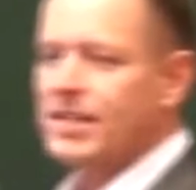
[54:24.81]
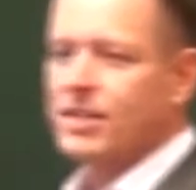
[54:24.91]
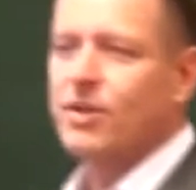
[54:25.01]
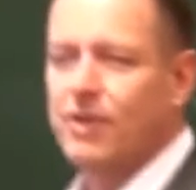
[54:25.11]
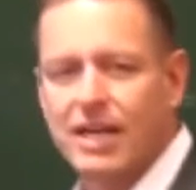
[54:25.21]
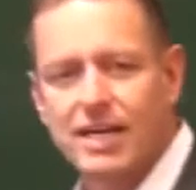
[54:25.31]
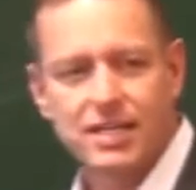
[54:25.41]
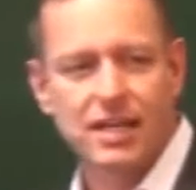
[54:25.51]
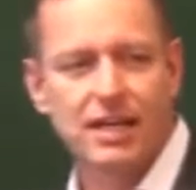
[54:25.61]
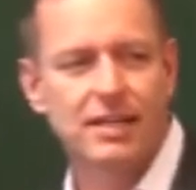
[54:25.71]
what is a
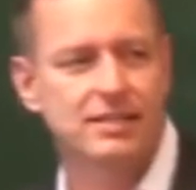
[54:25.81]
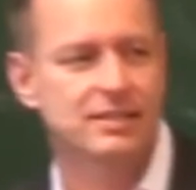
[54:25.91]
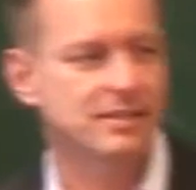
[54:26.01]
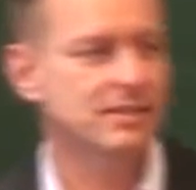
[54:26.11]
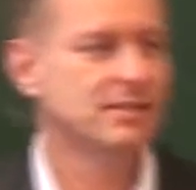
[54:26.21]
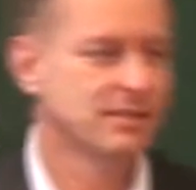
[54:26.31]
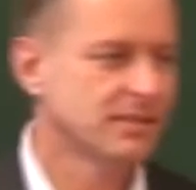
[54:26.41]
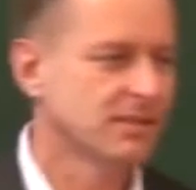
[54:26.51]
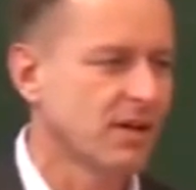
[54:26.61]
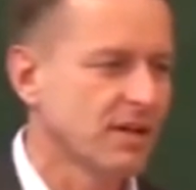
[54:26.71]
correlation?
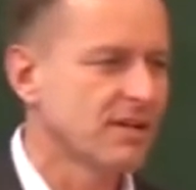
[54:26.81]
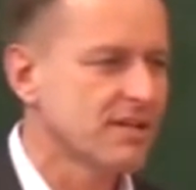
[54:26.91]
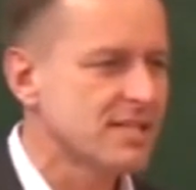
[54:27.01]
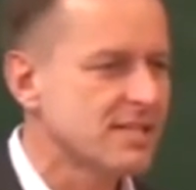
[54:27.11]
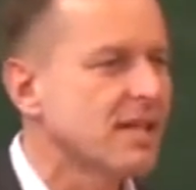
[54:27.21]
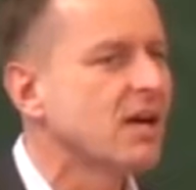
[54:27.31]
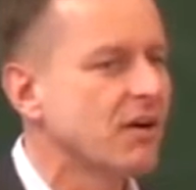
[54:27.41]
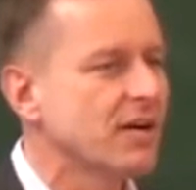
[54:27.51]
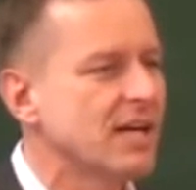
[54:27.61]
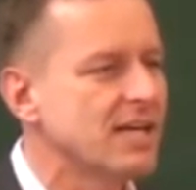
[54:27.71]
You all know this. A
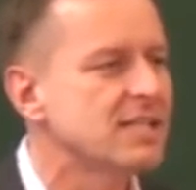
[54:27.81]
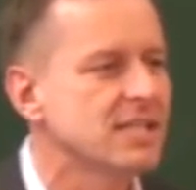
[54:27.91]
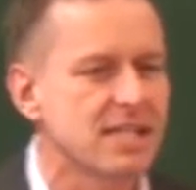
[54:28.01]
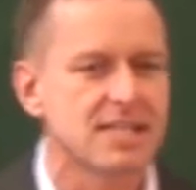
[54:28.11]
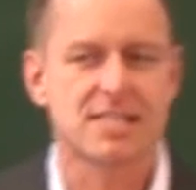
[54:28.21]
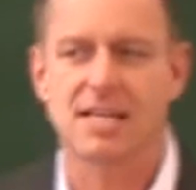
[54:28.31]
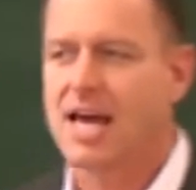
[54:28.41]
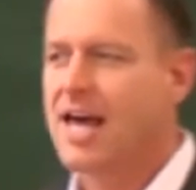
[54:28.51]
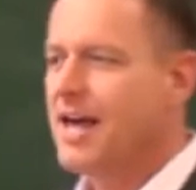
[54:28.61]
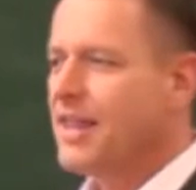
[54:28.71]
correlation
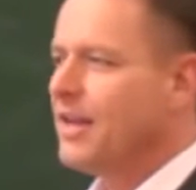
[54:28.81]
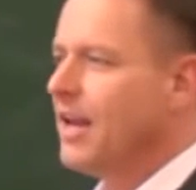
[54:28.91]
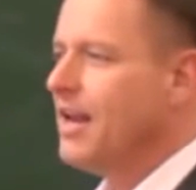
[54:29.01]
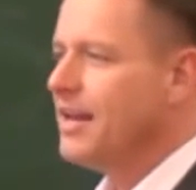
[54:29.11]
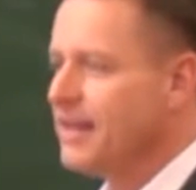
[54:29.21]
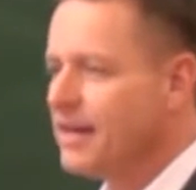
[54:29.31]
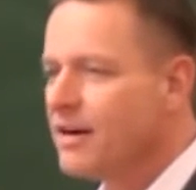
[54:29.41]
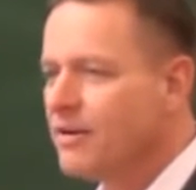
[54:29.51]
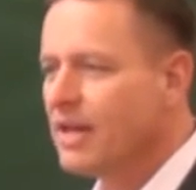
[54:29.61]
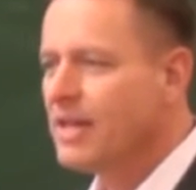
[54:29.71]
is the
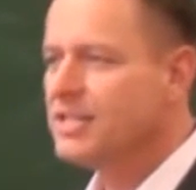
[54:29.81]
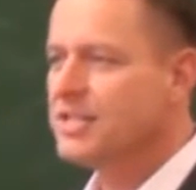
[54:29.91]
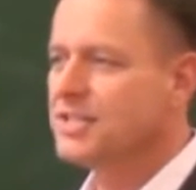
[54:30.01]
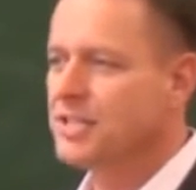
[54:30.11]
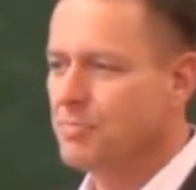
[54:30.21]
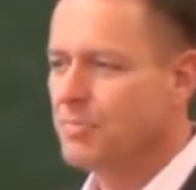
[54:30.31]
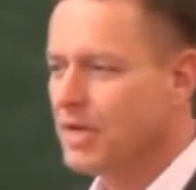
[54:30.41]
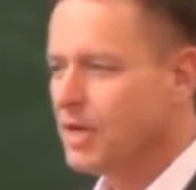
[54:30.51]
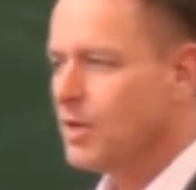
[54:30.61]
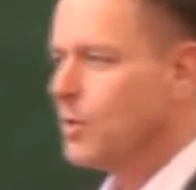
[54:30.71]
linear
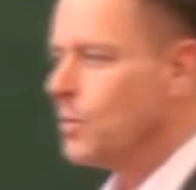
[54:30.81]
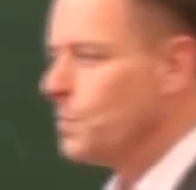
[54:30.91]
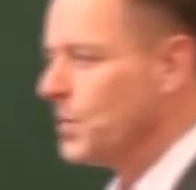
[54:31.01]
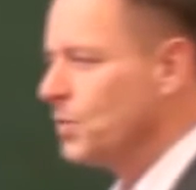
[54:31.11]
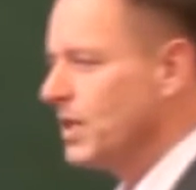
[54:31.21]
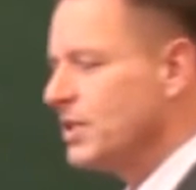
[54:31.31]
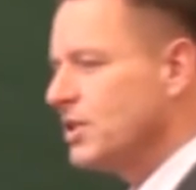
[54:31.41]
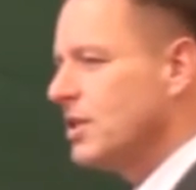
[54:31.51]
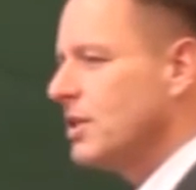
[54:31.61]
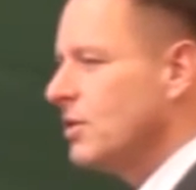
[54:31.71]
relationship
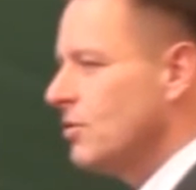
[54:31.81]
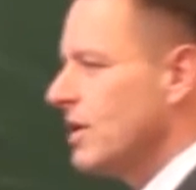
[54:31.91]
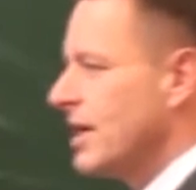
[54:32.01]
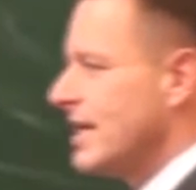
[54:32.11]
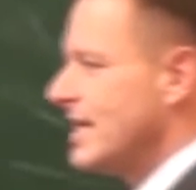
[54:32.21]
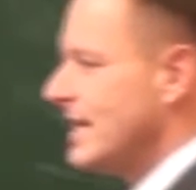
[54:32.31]
between two